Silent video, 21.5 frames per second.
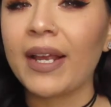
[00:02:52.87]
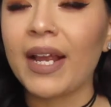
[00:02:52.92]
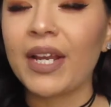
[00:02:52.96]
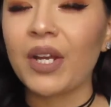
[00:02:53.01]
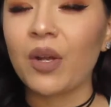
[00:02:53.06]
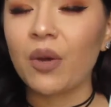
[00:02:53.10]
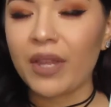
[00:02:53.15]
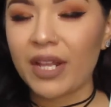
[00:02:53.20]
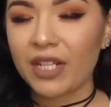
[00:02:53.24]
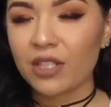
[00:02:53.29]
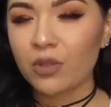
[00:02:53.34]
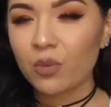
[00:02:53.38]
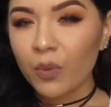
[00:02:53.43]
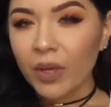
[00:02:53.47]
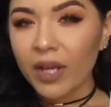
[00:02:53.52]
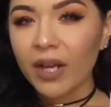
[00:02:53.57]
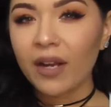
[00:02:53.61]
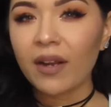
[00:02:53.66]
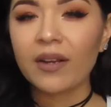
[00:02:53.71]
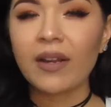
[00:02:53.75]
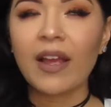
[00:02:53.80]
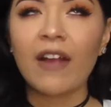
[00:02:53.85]
I know that's
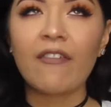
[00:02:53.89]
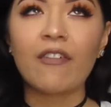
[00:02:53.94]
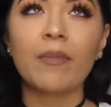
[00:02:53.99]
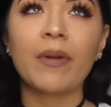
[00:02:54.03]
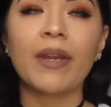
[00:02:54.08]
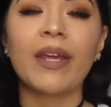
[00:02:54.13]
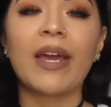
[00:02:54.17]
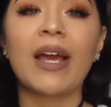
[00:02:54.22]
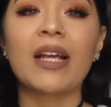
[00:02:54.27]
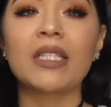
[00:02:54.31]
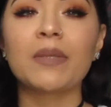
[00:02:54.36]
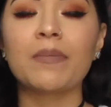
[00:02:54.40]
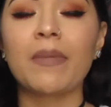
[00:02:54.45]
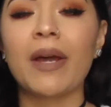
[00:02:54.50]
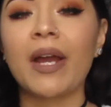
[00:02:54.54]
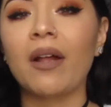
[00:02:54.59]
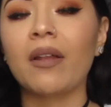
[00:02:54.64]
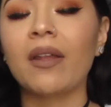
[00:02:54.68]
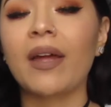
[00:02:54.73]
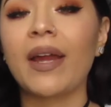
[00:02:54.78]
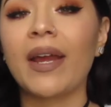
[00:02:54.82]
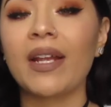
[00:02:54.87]
weird. Everybody has
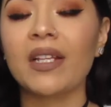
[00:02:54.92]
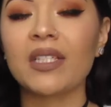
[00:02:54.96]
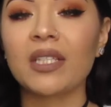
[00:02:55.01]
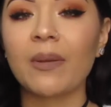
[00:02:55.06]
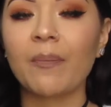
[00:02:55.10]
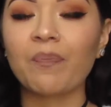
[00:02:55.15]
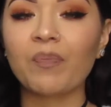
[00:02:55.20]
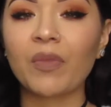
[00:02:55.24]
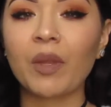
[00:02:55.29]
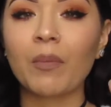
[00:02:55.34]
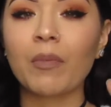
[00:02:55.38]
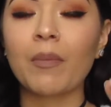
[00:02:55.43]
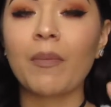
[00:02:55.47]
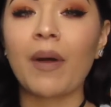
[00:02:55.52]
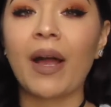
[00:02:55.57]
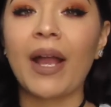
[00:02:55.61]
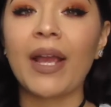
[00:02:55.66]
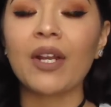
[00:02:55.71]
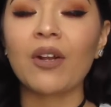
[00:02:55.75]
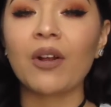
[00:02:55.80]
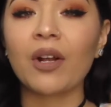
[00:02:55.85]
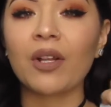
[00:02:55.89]
smile lines, but
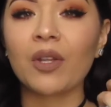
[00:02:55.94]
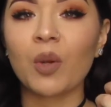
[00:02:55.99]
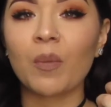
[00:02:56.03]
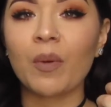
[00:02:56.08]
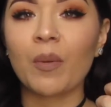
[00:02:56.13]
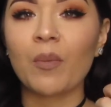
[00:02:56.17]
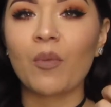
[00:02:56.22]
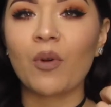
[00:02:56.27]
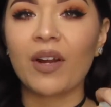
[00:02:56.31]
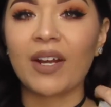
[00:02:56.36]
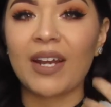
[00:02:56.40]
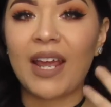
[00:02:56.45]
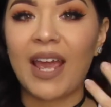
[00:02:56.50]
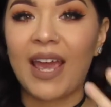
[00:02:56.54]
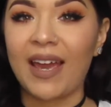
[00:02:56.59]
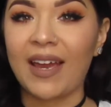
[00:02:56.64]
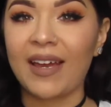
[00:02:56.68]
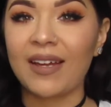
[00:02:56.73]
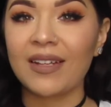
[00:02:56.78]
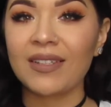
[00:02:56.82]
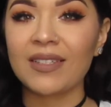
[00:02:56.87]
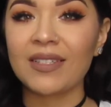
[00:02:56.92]
mine are a little bit more
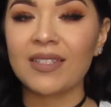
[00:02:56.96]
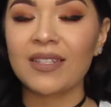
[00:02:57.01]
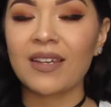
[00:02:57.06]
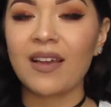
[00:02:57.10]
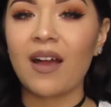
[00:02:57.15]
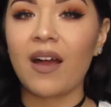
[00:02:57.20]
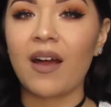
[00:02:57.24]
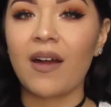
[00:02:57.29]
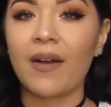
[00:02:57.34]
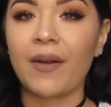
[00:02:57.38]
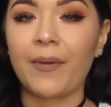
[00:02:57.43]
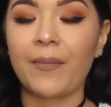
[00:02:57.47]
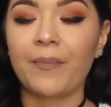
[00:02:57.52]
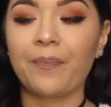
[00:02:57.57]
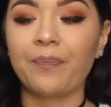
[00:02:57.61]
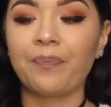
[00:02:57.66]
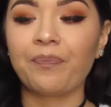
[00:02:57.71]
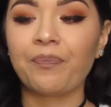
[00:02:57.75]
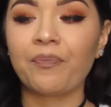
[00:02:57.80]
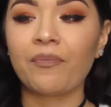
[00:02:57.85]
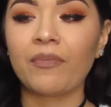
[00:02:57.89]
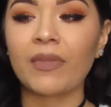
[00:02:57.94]
enhanced.
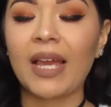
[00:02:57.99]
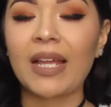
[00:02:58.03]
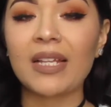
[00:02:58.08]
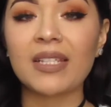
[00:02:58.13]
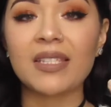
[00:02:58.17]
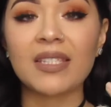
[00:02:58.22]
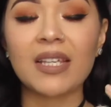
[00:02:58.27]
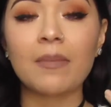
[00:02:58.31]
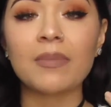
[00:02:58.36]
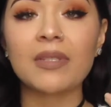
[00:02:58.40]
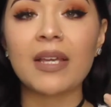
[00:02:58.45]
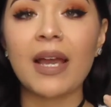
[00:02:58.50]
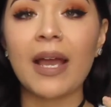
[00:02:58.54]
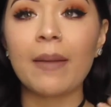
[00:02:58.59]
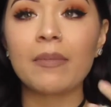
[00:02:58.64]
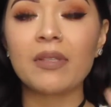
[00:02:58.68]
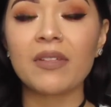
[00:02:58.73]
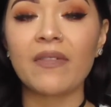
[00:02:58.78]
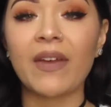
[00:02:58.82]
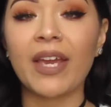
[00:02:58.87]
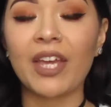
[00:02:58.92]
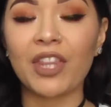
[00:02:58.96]
And
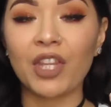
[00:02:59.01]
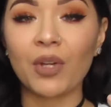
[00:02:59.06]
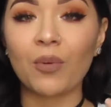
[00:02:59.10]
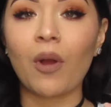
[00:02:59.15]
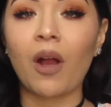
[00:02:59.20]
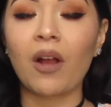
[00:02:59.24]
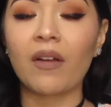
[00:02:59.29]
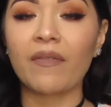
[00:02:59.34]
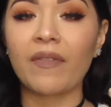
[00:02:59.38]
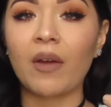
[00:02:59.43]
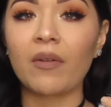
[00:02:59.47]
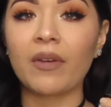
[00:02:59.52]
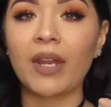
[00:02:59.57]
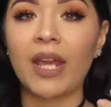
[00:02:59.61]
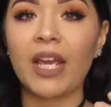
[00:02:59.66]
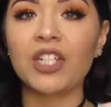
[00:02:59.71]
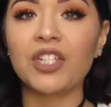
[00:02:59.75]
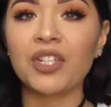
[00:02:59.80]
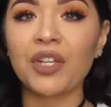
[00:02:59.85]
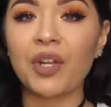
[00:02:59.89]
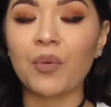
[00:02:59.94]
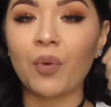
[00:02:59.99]
sometimes if I get the wrong
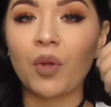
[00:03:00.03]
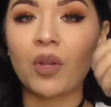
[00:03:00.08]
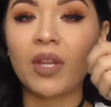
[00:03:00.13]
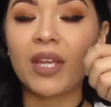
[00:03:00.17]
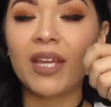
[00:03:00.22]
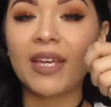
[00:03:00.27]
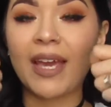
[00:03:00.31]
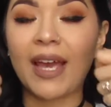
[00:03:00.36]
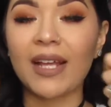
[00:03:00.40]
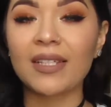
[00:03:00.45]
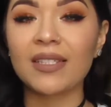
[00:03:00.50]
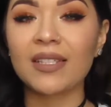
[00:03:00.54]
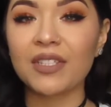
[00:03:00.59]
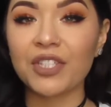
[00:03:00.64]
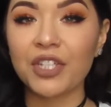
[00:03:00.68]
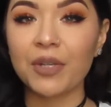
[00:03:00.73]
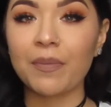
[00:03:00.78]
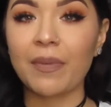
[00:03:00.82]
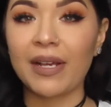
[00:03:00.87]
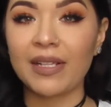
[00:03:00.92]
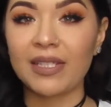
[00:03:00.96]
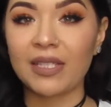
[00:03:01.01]
foundation, it really gets
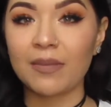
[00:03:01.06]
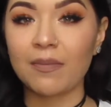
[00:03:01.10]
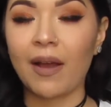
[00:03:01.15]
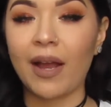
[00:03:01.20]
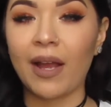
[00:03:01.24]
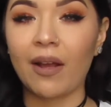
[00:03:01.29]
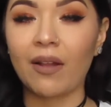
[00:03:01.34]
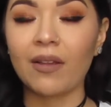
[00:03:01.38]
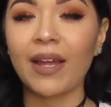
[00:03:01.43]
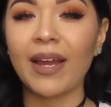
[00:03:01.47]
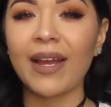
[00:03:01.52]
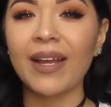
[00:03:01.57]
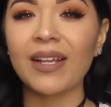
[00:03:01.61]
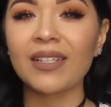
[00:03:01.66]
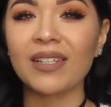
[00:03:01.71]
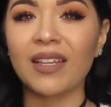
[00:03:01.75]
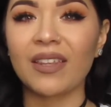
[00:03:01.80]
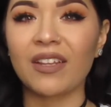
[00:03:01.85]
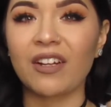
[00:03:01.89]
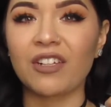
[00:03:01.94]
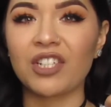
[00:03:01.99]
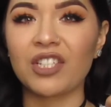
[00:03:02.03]
into my smile lines
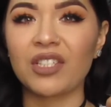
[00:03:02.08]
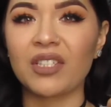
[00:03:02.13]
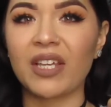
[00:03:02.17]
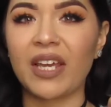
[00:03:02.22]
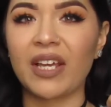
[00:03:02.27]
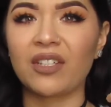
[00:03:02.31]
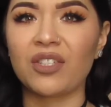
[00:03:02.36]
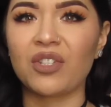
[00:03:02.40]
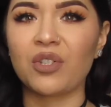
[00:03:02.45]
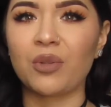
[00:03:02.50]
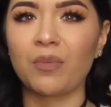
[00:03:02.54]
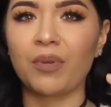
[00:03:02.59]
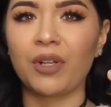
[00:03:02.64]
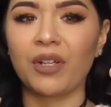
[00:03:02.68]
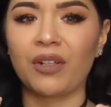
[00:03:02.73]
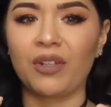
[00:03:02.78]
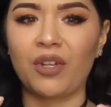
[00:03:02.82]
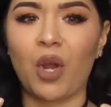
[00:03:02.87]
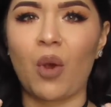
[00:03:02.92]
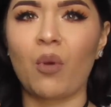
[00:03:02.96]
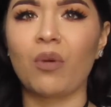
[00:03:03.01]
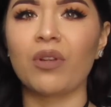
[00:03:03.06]
and they're just like super
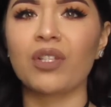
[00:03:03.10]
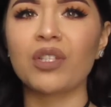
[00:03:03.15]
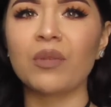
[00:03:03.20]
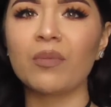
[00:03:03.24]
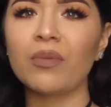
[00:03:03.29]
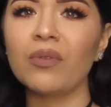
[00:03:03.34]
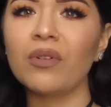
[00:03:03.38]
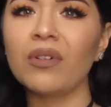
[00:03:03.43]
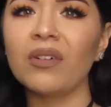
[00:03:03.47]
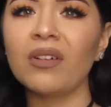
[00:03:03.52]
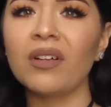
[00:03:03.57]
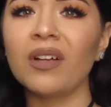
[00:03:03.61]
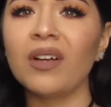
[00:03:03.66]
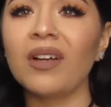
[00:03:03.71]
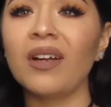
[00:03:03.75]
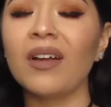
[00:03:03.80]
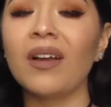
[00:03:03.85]
noticeable.